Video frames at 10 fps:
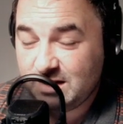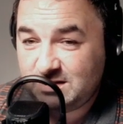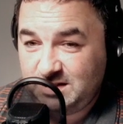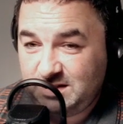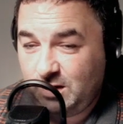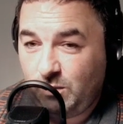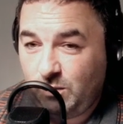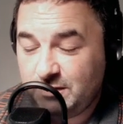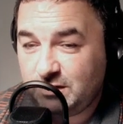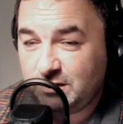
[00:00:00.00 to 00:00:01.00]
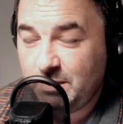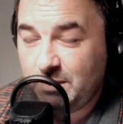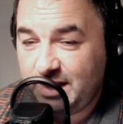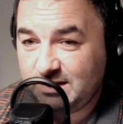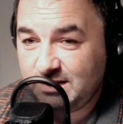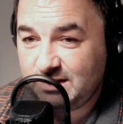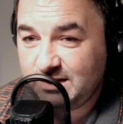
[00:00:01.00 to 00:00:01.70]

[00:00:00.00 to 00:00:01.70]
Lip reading: City will go off and dominate this,